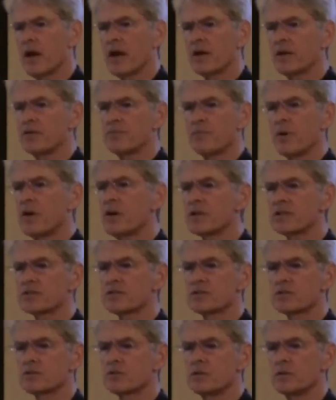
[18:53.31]
I didn't
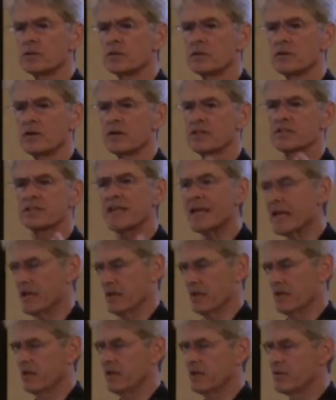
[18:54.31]
pause a
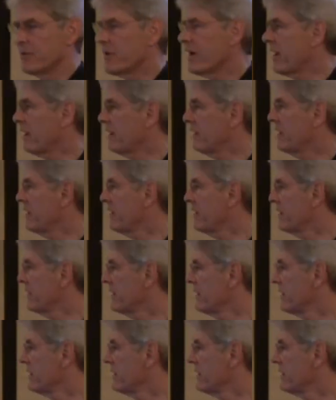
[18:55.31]
second in writing that